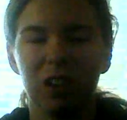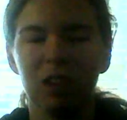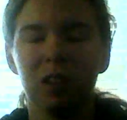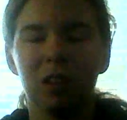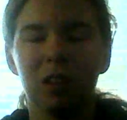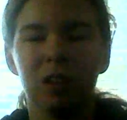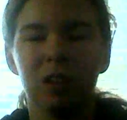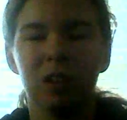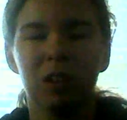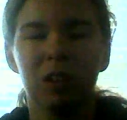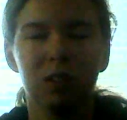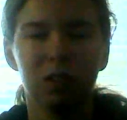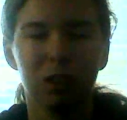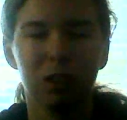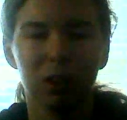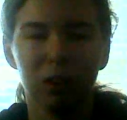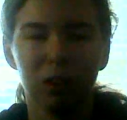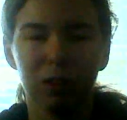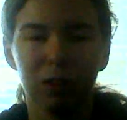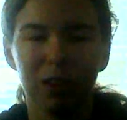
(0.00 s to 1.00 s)
go on
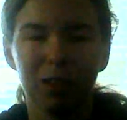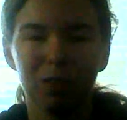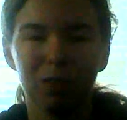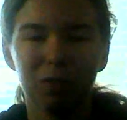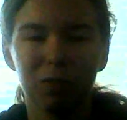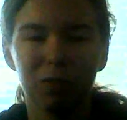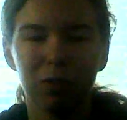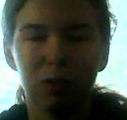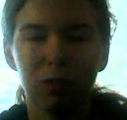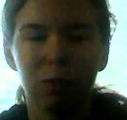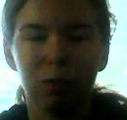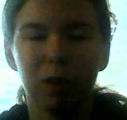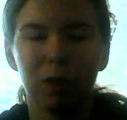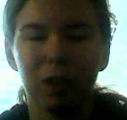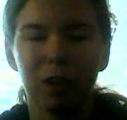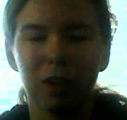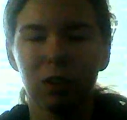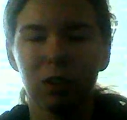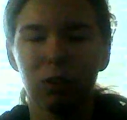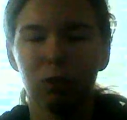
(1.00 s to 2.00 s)
for a while,
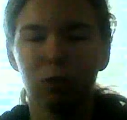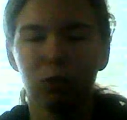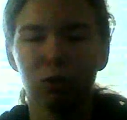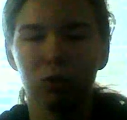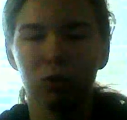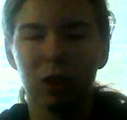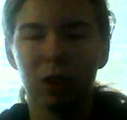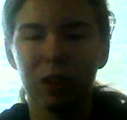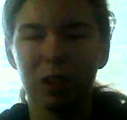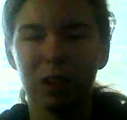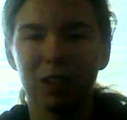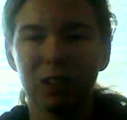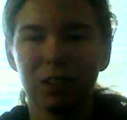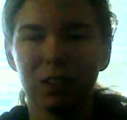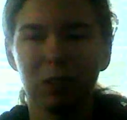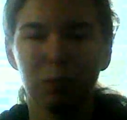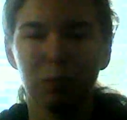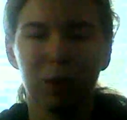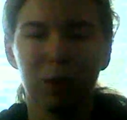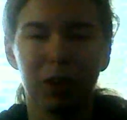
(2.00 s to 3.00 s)
shake, my whole
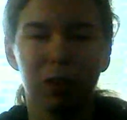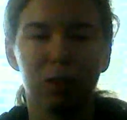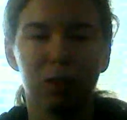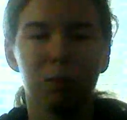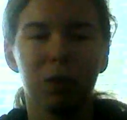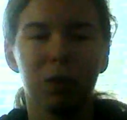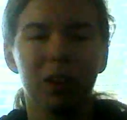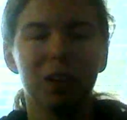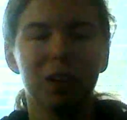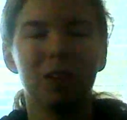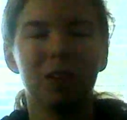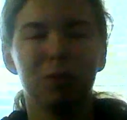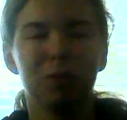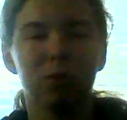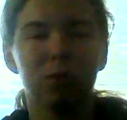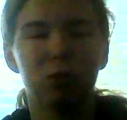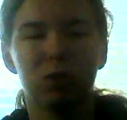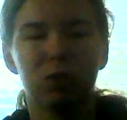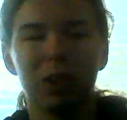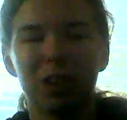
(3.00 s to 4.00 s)
body would
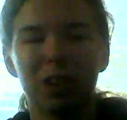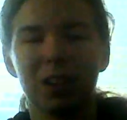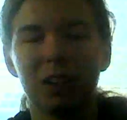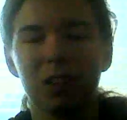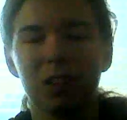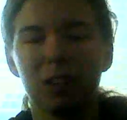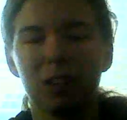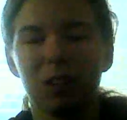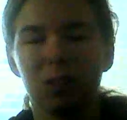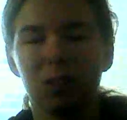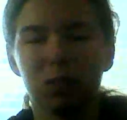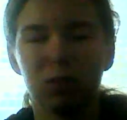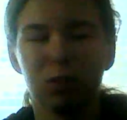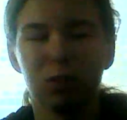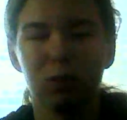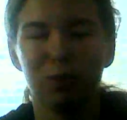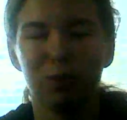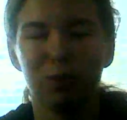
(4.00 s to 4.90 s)
shake. I also would